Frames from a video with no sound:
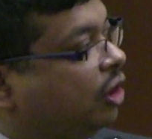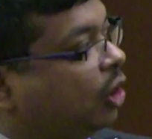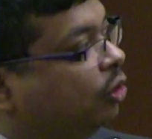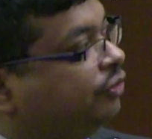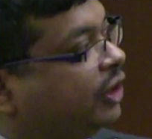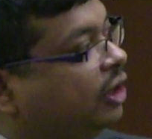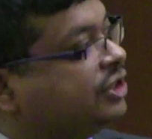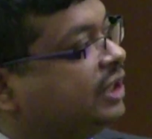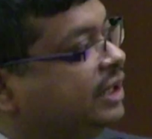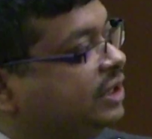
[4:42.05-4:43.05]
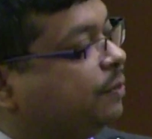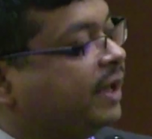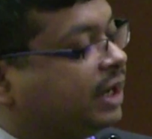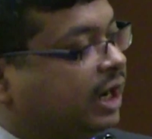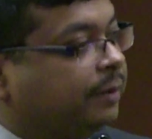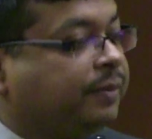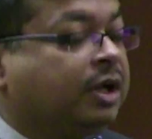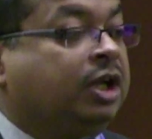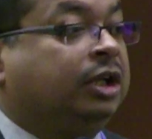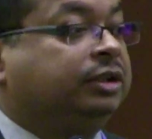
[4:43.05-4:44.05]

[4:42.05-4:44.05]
or an overall genetic makeup